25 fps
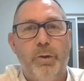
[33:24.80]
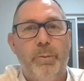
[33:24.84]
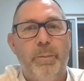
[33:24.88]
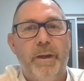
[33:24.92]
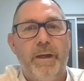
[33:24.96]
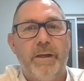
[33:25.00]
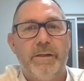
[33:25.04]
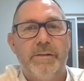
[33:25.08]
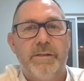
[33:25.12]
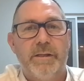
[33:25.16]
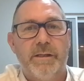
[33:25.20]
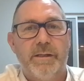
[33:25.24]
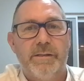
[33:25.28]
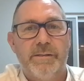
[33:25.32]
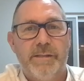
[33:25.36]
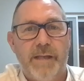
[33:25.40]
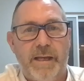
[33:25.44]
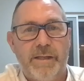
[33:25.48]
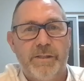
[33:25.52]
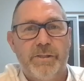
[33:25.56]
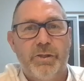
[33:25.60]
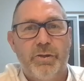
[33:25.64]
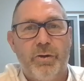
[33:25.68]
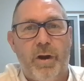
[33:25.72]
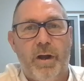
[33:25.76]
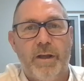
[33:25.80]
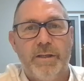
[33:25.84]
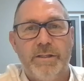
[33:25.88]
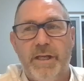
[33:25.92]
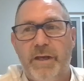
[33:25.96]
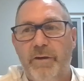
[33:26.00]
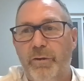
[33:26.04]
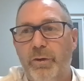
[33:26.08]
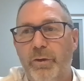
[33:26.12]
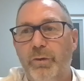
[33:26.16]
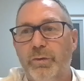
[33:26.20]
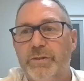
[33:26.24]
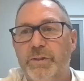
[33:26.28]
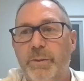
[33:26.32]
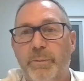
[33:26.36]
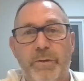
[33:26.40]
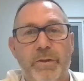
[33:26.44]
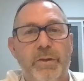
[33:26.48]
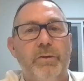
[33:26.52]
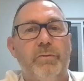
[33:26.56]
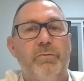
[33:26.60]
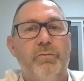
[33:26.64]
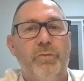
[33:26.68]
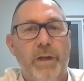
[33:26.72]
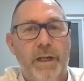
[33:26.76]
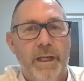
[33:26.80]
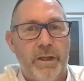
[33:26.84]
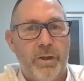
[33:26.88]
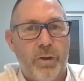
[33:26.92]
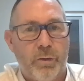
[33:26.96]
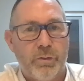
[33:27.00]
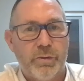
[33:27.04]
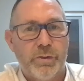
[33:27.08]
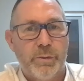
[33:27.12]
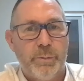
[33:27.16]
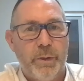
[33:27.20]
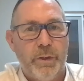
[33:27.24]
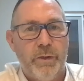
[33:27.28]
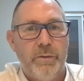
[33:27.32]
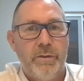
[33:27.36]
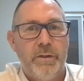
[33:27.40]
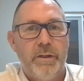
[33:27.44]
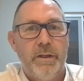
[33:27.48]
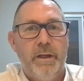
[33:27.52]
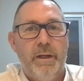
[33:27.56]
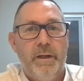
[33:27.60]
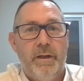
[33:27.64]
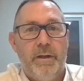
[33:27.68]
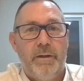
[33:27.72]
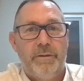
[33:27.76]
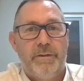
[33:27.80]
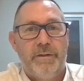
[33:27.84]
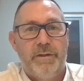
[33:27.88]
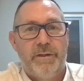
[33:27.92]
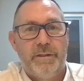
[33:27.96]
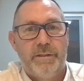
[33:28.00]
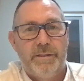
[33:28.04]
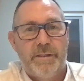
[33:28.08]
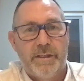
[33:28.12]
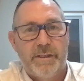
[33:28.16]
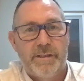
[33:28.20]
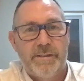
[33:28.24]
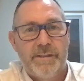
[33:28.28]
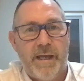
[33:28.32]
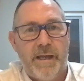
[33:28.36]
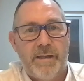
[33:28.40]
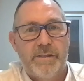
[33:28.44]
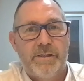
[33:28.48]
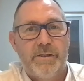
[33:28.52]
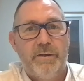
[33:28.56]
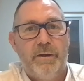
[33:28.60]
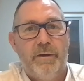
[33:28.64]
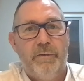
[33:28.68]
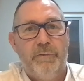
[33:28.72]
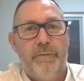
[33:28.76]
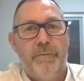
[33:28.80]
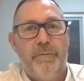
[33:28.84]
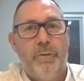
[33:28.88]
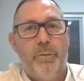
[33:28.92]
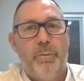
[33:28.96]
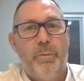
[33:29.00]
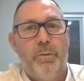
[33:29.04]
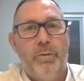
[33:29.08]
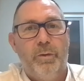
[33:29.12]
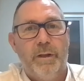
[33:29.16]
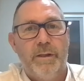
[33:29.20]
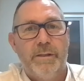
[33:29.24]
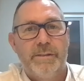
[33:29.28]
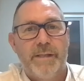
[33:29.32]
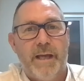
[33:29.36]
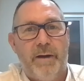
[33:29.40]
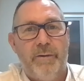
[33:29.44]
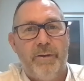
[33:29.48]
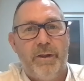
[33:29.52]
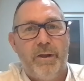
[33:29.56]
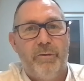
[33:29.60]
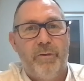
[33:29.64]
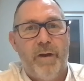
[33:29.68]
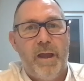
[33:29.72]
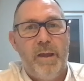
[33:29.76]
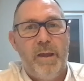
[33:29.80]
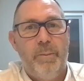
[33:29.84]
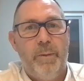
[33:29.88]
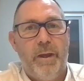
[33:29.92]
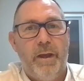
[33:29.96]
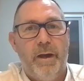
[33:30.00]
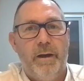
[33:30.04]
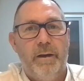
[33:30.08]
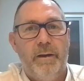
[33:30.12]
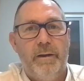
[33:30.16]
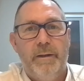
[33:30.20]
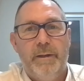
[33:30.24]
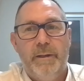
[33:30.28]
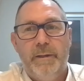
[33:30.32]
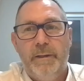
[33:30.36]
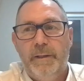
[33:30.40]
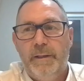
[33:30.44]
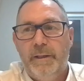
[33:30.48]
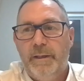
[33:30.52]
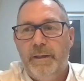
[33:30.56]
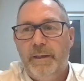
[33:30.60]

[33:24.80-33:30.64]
things that will be a success criteria, or something that will really contribute to the success of football in Saudi Arabia,